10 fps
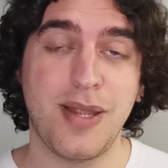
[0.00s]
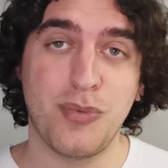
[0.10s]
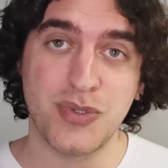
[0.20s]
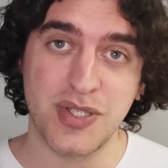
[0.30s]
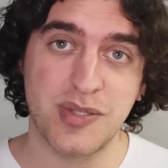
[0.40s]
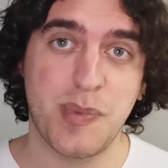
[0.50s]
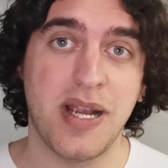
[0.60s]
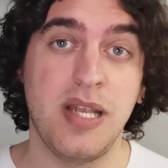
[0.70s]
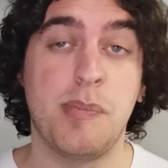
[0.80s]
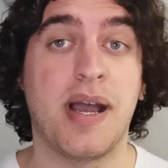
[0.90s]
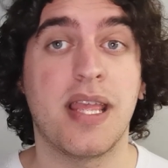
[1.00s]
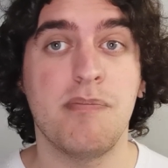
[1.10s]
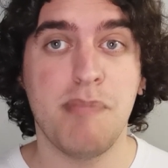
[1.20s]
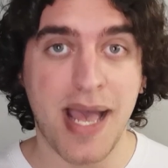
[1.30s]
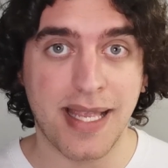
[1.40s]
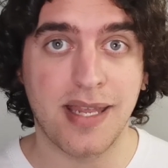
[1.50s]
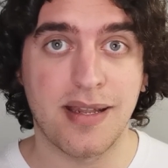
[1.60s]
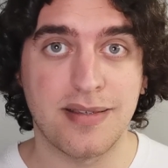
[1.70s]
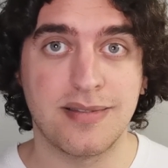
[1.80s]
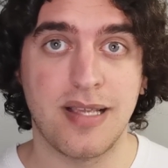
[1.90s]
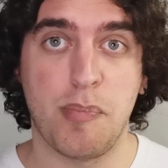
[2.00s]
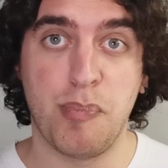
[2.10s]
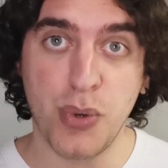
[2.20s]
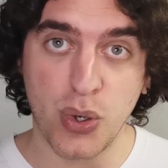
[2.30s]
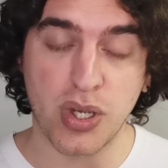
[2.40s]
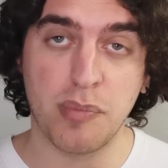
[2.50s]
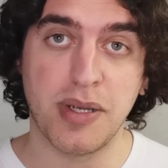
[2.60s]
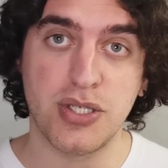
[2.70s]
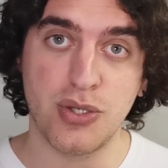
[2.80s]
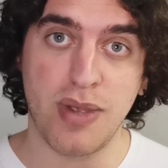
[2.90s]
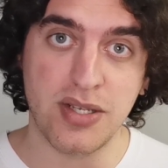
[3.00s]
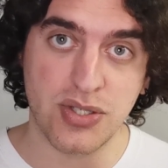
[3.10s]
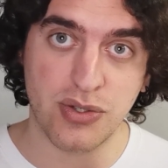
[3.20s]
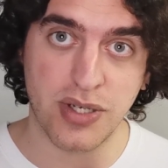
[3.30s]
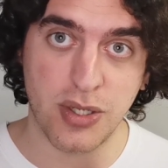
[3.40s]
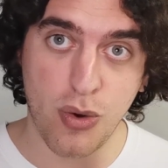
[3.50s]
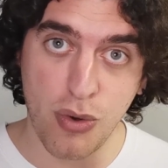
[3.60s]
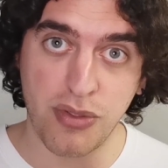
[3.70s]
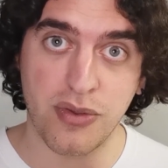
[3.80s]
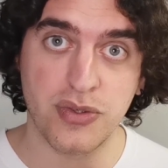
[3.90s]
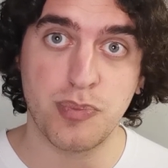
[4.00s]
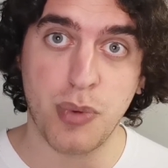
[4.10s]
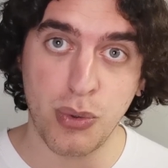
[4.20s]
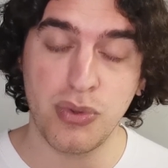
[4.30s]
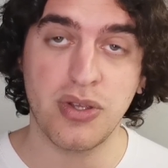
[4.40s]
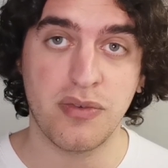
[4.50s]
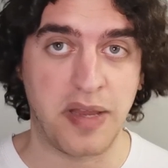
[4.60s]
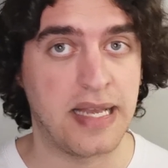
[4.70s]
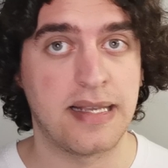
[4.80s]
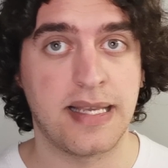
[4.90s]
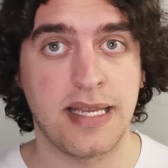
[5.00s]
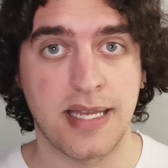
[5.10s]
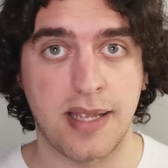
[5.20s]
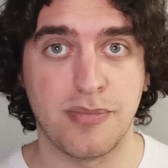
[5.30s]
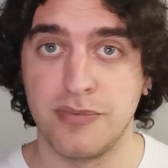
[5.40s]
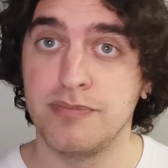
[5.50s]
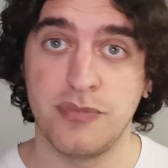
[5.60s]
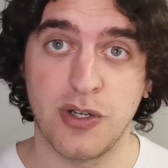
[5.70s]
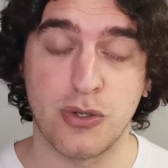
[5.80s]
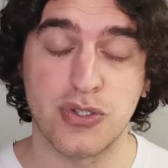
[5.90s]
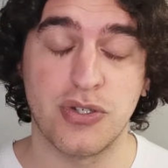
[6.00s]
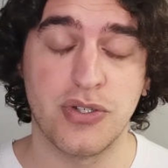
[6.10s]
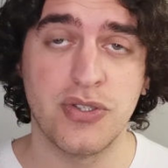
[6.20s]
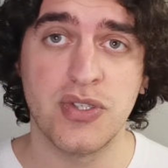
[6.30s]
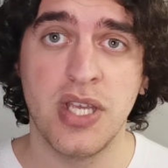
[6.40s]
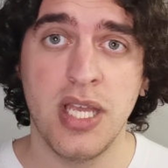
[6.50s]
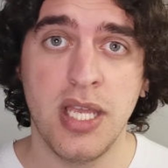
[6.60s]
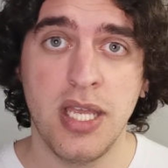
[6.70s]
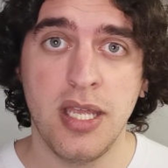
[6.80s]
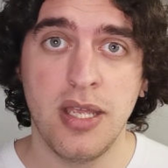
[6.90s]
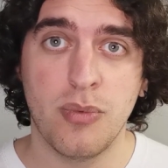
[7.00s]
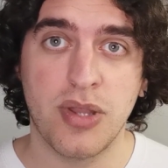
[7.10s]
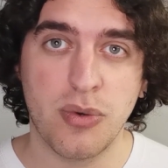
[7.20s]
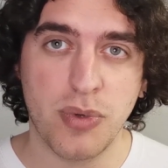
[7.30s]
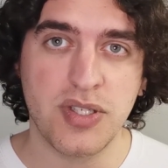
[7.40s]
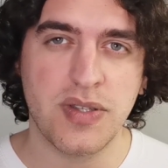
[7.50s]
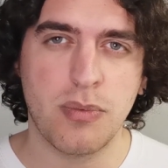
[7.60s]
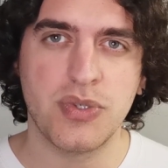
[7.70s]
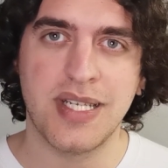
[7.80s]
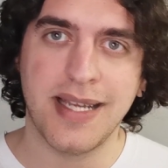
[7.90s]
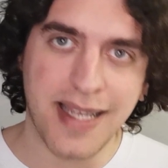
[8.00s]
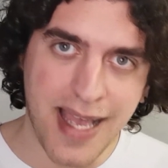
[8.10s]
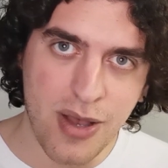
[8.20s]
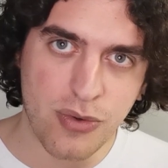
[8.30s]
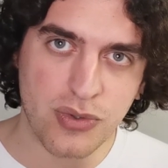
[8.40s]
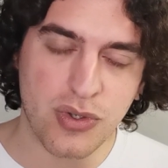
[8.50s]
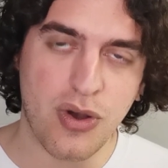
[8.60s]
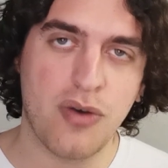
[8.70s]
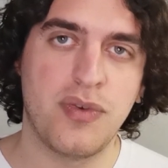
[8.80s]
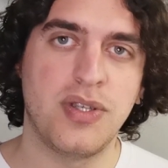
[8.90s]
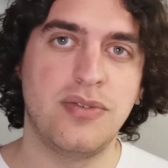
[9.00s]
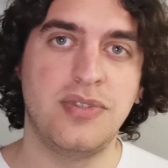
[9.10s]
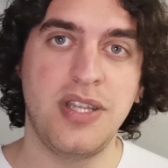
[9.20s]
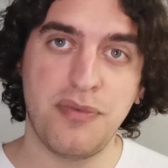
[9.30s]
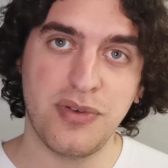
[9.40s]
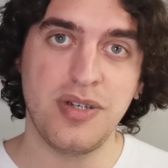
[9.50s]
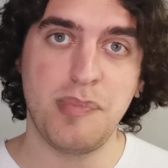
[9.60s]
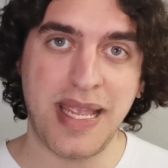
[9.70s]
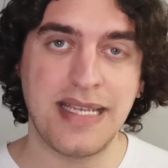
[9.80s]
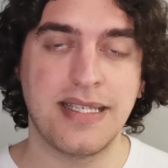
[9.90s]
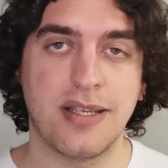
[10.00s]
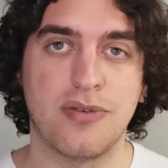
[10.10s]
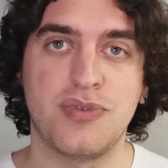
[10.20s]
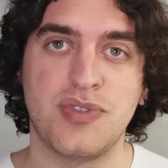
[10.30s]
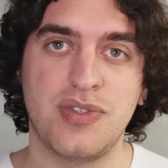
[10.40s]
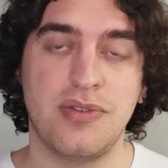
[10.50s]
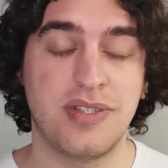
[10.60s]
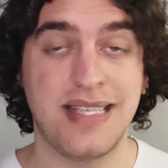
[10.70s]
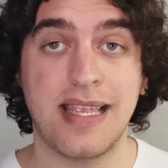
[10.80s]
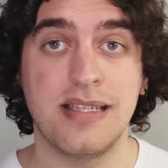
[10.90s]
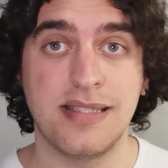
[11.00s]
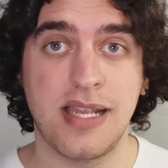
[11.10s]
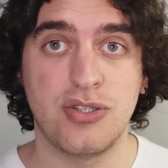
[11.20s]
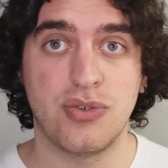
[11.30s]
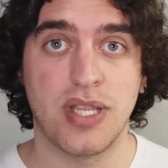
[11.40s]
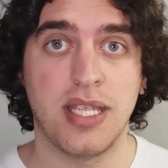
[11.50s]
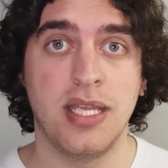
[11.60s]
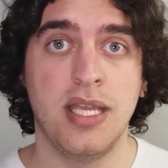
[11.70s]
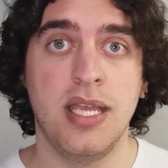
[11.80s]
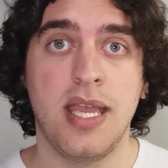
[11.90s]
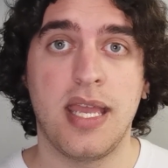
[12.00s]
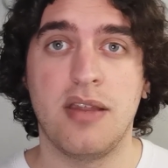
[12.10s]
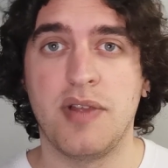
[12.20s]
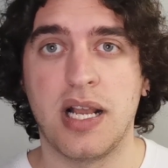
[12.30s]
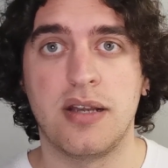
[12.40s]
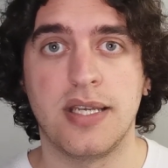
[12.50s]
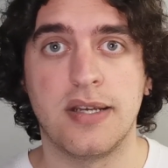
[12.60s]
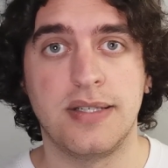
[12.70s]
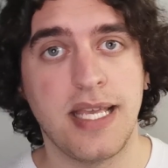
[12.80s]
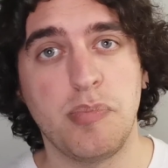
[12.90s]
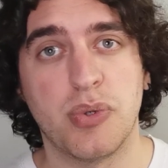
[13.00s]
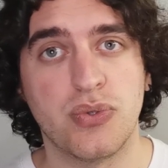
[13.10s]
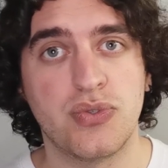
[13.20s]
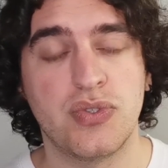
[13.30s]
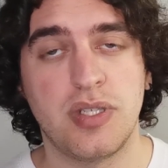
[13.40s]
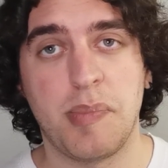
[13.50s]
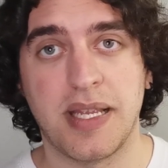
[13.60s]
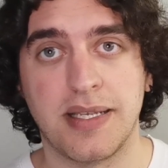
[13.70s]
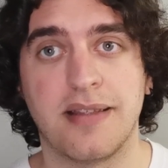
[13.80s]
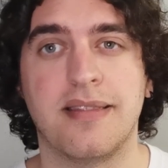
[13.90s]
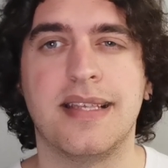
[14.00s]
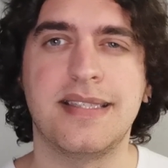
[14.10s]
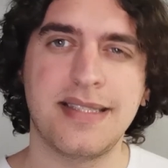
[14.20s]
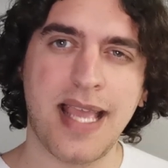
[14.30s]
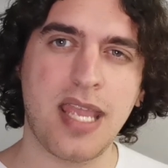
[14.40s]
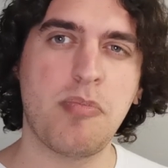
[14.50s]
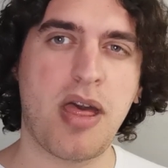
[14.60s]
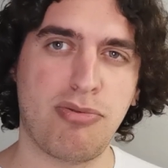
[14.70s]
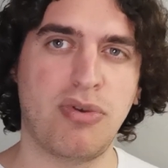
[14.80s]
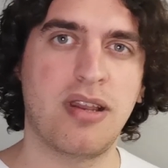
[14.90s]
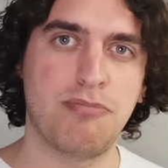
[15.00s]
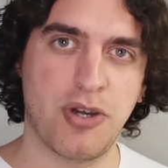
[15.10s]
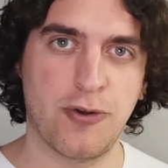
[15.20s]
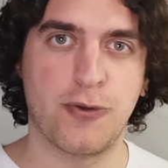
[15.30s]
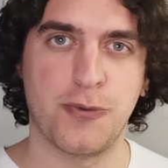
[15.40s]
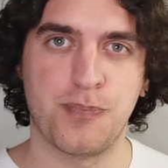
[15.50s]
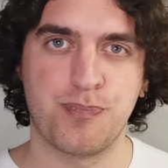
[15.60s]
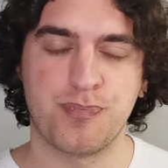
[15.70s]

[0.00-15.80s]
it was inspired by Imaginus, a book by two ancient Greek authors, both conveniently named Philostratus, within which there was an account of a different painting of 2nd century in a villa near Naples, depicting the same Andrian miracle.